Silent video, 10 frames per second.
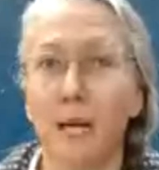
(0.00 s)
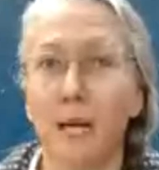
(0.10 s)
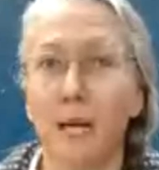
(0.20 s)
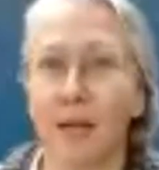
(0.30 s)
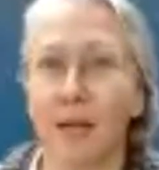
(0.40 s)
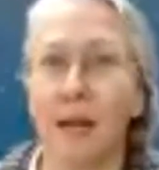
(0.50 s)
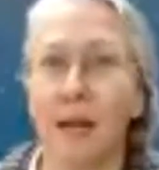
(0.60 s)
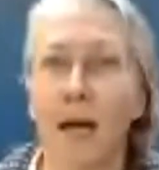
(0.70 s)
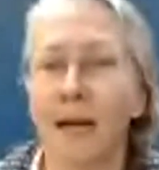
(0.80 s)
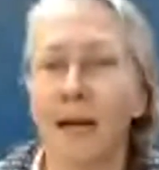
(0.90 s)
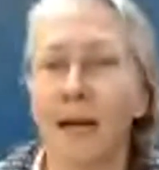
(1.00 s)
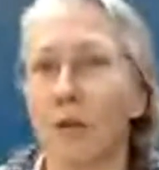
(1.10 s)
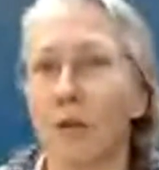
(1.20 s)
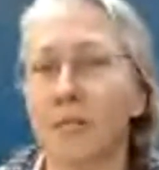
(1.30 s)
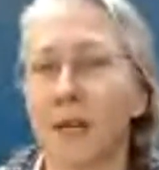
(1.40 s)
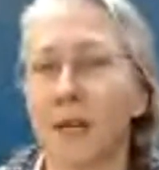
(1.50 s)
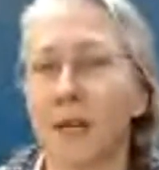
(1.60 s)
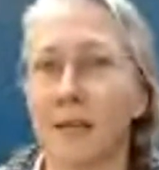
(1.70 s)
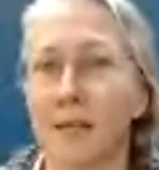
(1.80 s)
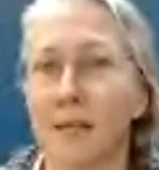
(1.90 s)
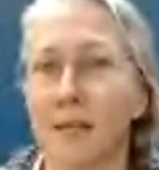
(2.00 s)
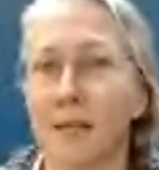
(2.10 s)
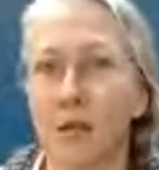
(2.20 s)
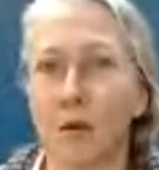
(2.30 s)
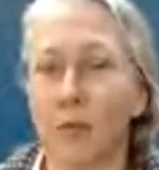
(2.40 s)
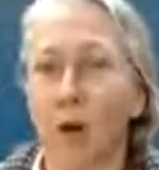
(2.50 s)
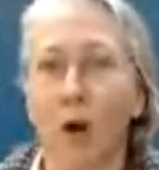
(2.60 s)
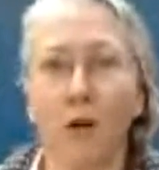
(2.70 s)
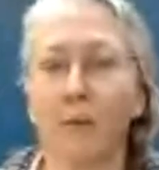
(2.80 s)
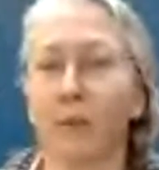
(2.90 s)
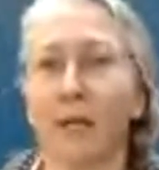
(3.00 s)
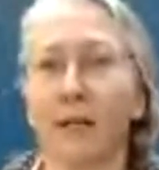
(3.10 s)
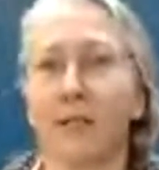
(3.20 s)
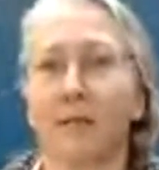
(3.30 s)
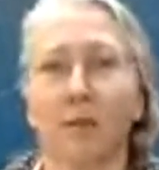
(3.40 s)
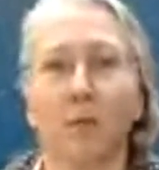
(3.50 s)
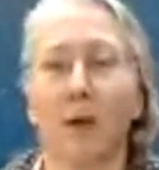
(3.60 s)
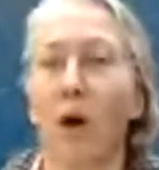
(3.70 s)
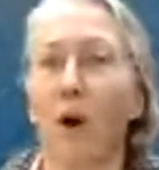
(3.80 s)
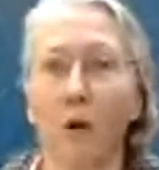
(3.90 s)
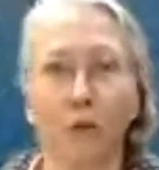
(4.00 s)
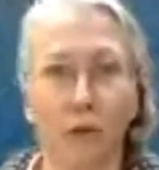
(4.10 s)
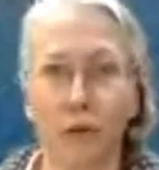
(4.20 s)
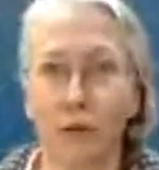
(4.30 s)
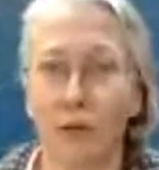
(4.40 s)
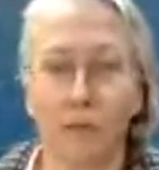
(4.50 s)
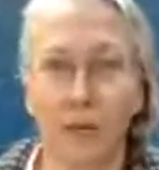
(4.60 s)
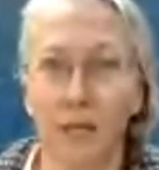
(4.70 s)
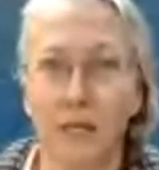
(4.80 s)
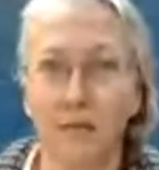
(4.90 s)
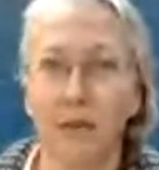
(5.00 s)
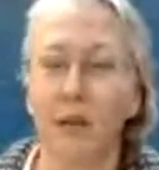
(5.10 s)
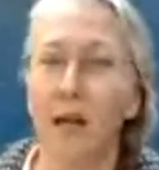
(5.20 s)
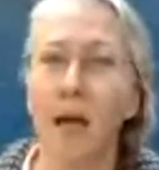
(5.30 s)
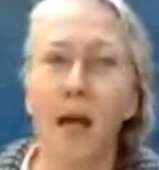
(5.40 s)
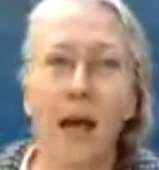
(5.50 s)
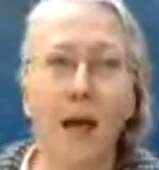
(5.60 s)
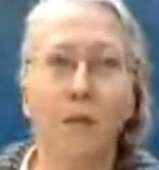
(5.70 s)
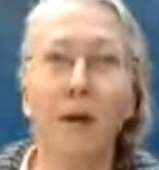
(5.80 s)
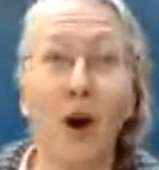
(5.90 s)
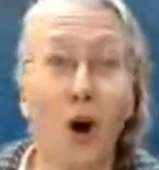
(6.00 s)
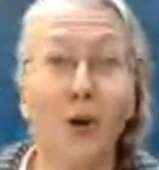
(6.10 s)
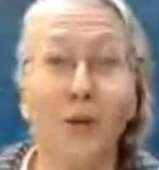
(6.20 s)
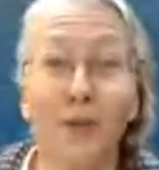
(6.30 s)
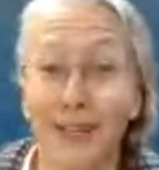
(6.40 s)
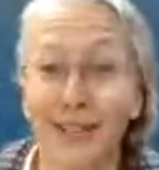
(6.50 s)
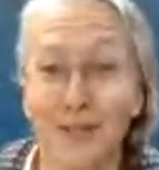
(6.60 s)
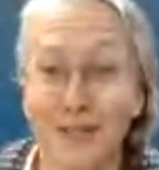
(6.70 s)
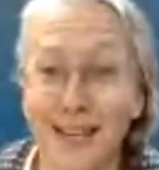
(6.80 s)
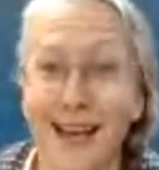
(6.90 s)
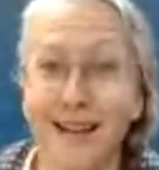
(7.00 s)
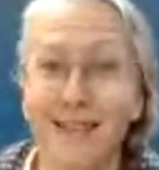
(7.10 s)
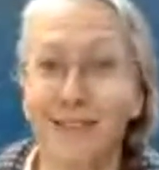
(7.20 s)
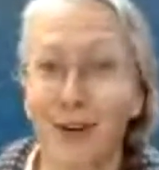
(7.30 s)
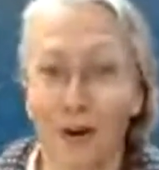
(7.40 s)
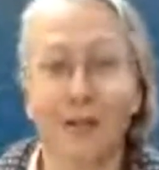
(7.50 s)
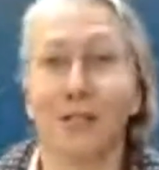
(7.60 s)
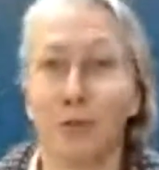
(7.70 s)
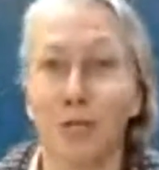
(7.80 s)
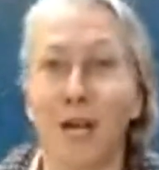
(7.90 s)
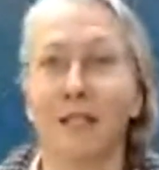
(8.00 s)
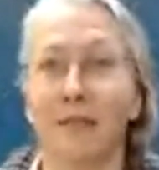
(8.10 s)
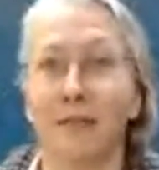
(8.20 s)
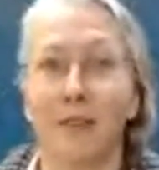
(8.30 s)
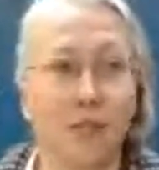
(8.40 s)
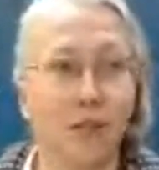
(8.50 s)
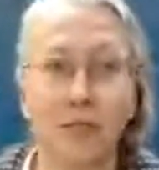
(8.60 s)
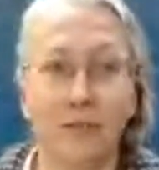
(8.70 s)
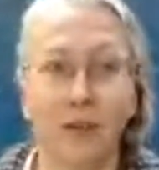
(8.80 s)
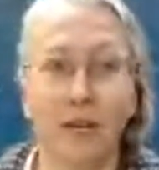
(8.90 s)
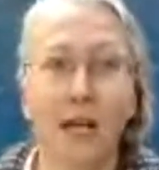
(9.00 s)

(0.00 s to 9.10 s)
And it's not always the case. You know, we're all completely different. We all learn completely different. And we all, like you said, art is subjective. It's all different.